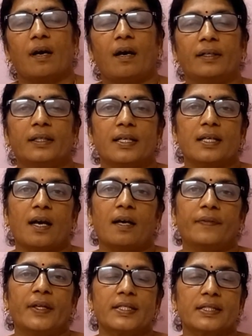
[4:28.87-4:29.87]
and the
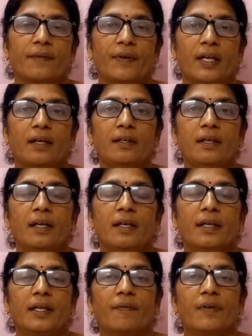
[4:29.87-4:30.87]
other 7 are
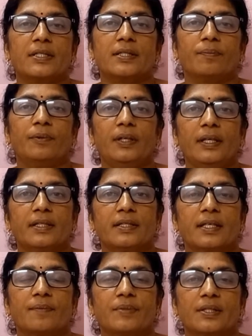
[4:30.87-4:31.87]
reversible
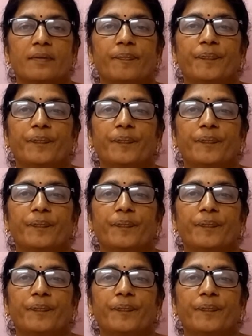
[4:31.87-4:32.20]
enzymes.